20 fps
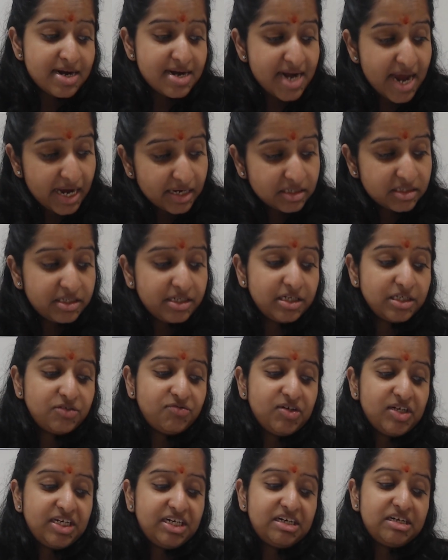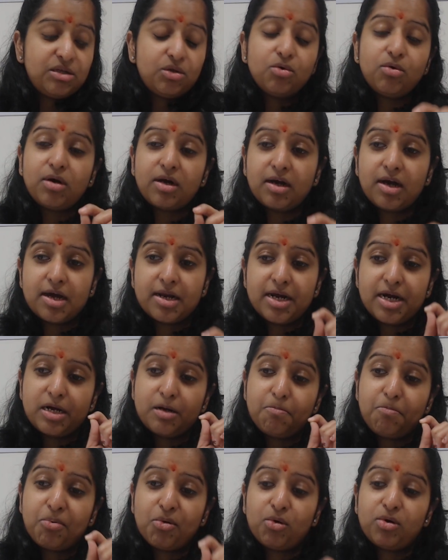Next is we need to
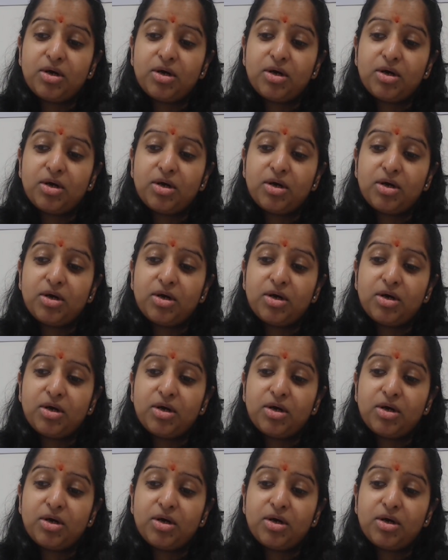correct